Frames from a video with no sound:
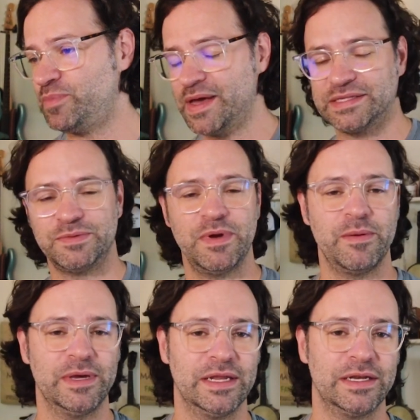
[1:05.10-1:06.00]
pets, may or
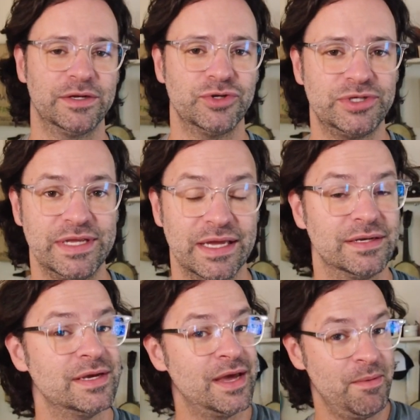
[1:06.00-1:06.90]
may not
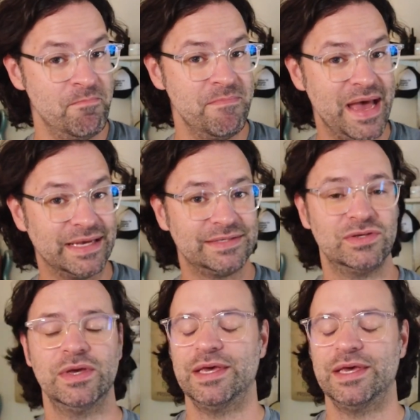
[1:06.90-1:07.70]
understand mess.